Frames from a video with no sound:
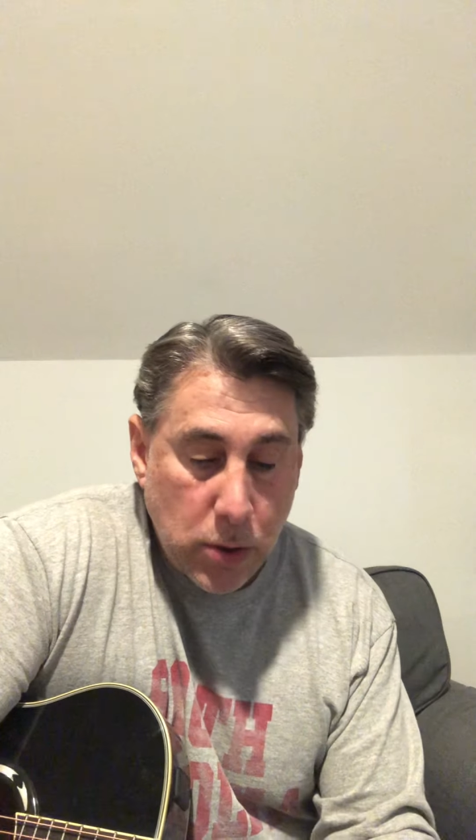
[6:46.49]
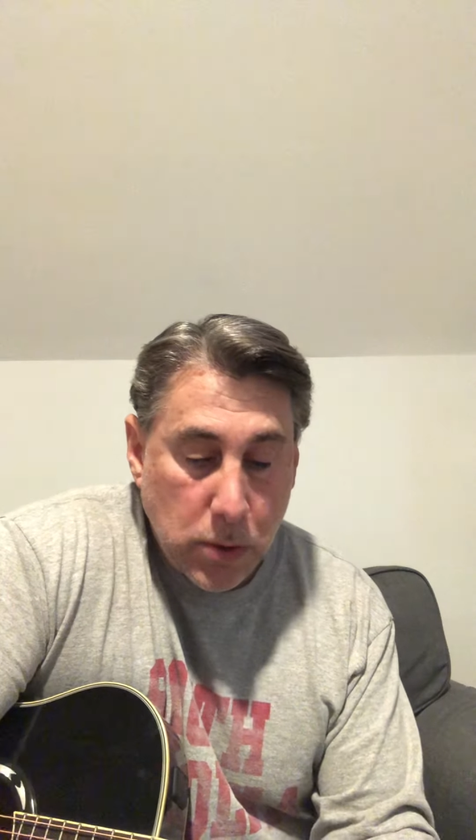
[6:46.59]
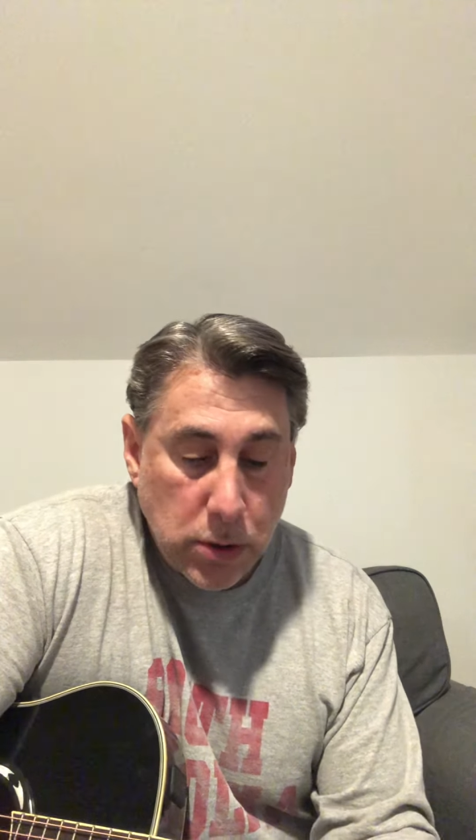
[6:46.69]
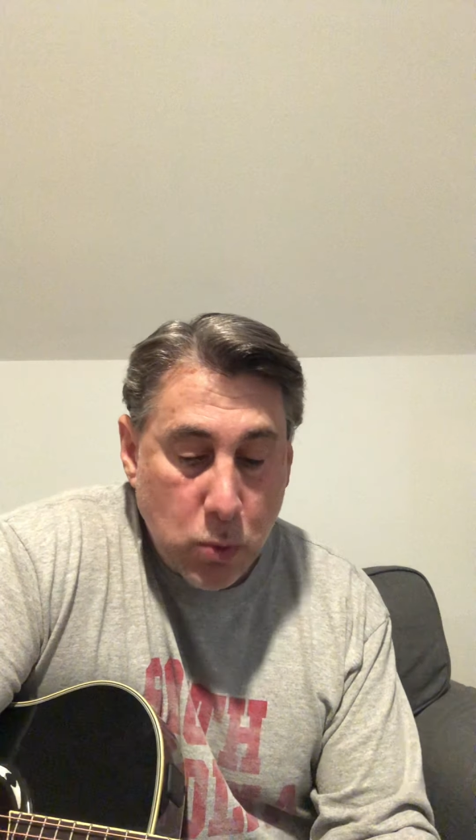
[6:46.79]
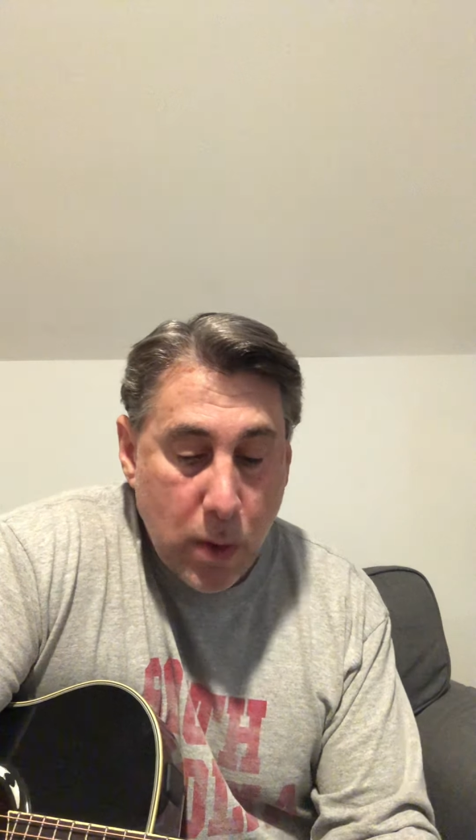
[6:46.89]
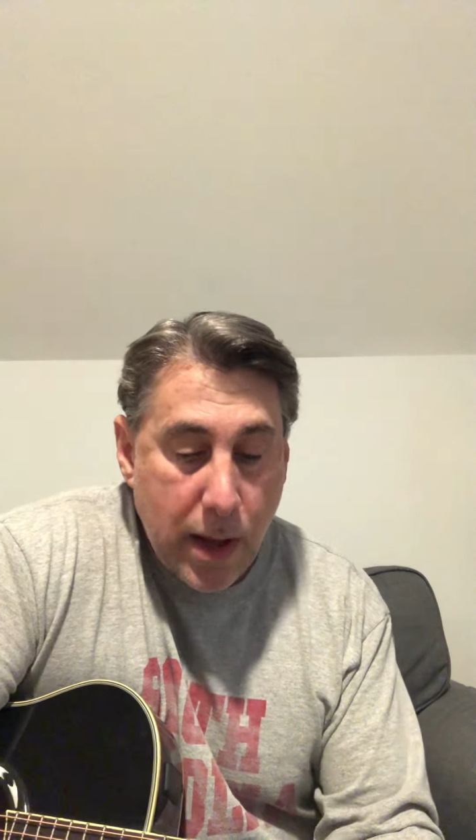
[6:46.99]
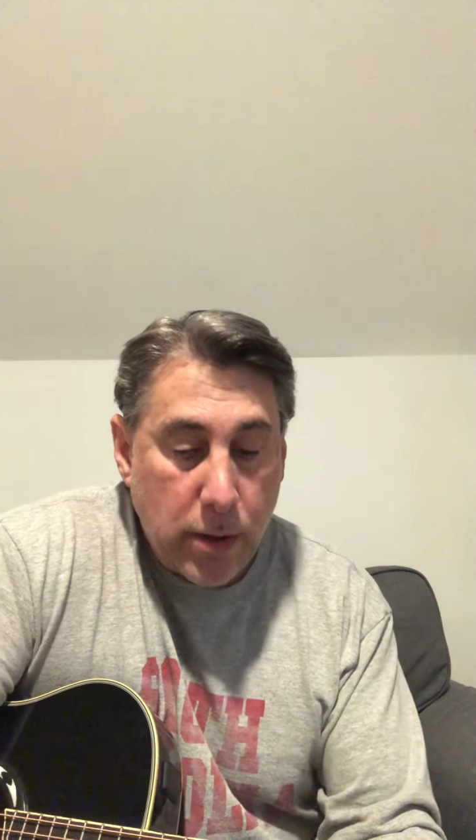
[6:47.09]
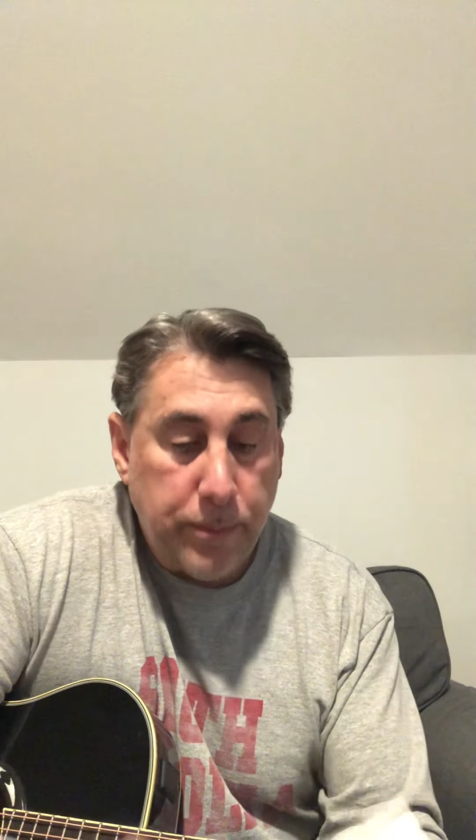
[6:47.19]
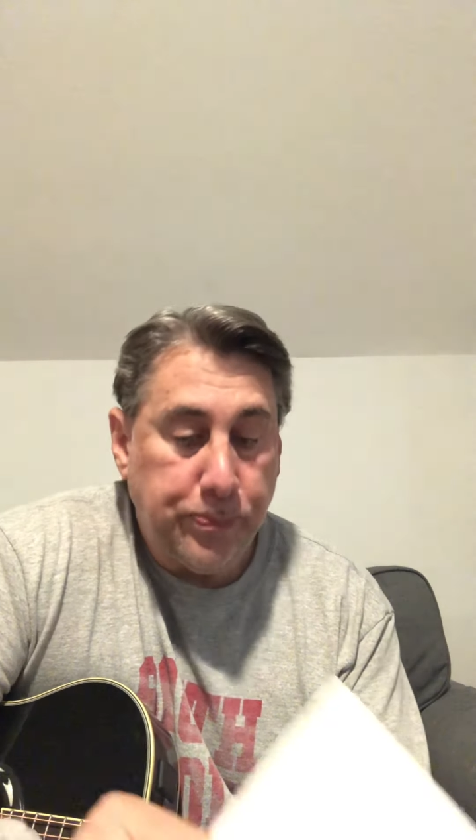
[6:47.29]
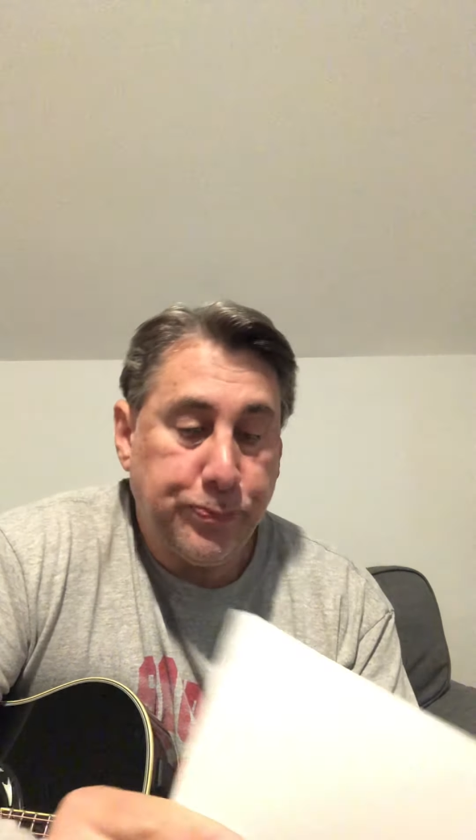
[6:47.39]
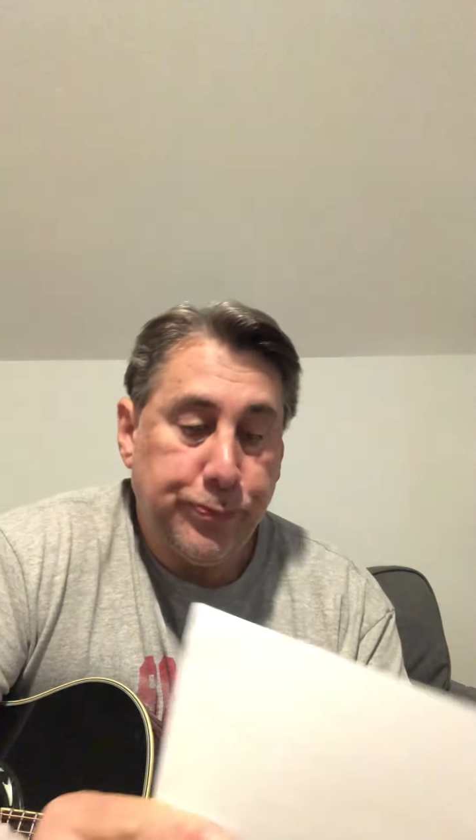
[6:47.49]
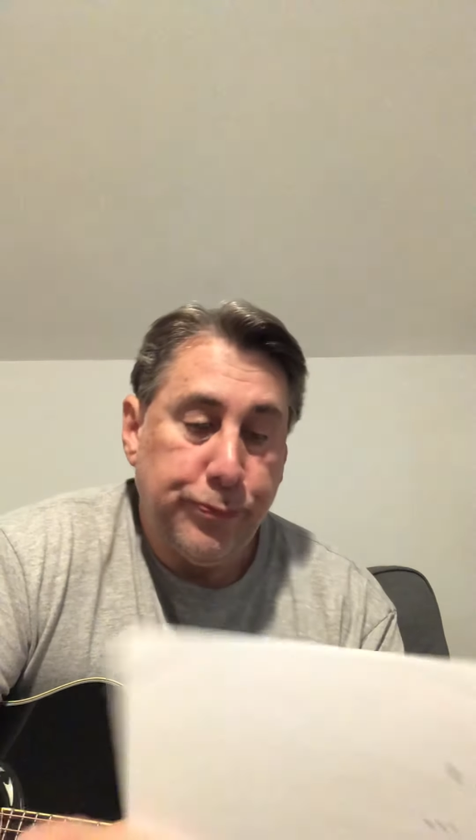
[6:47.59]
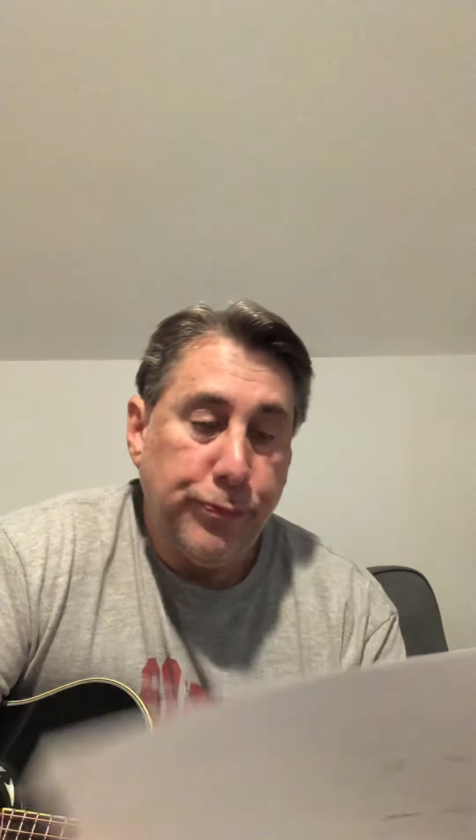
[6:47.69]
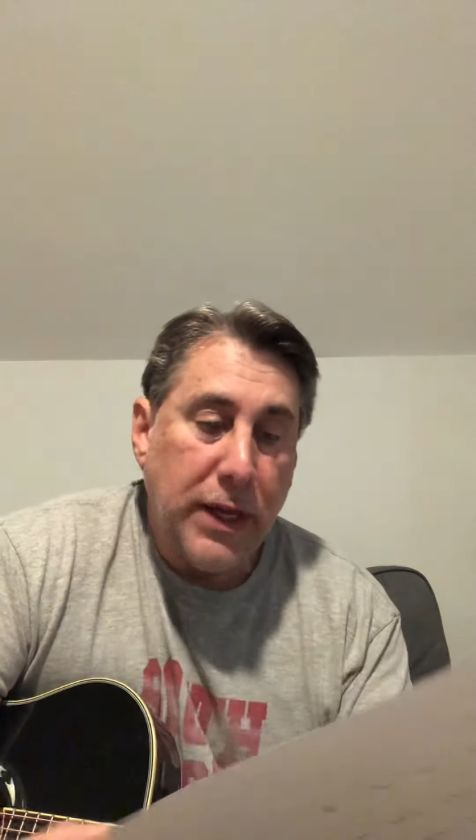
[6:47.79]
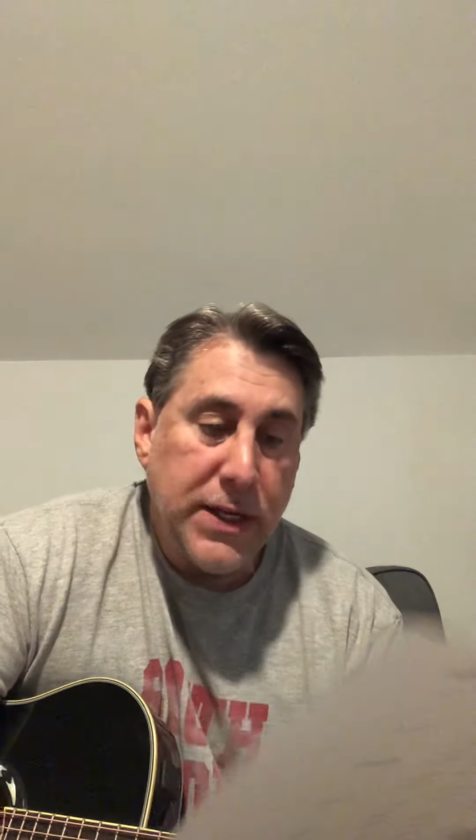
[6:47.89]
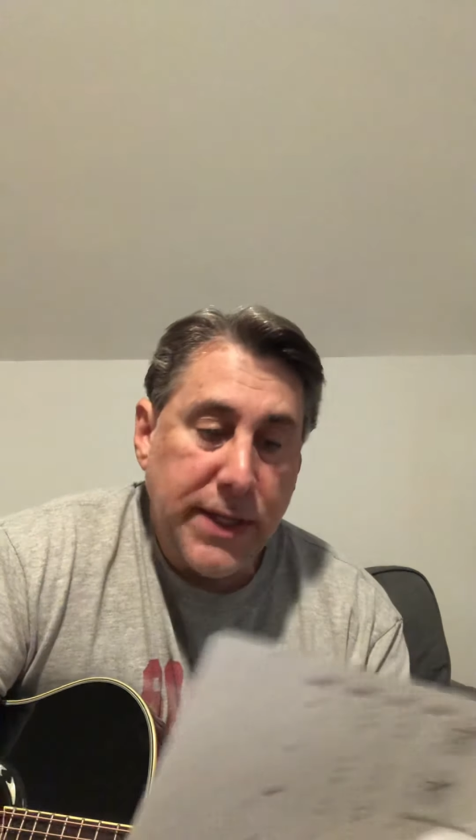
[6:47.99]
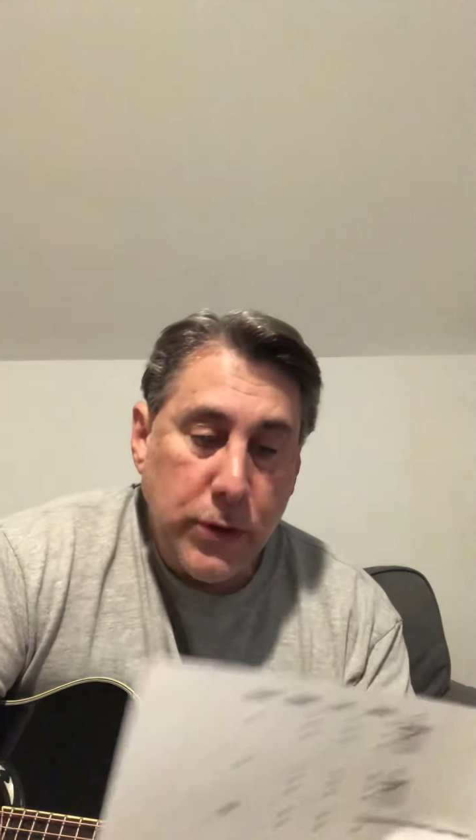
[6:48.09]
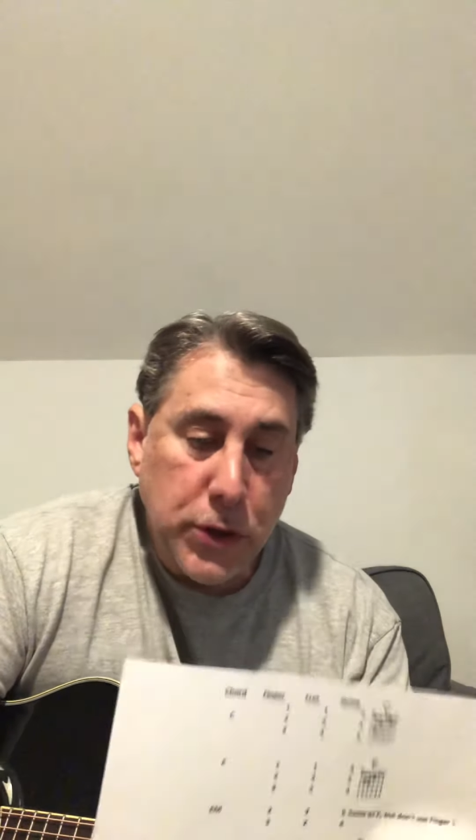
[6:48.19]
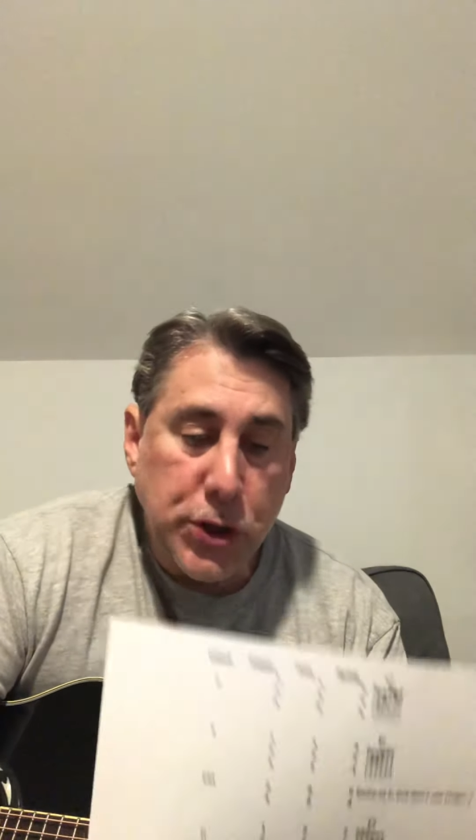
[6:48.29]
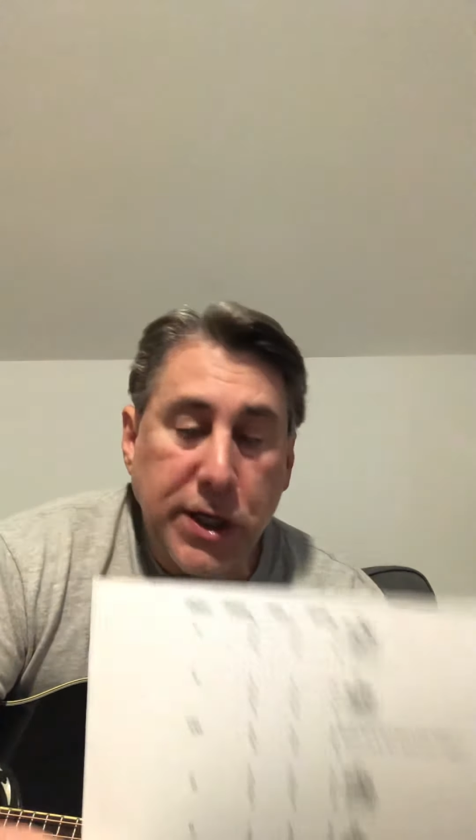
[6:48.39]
is there's a G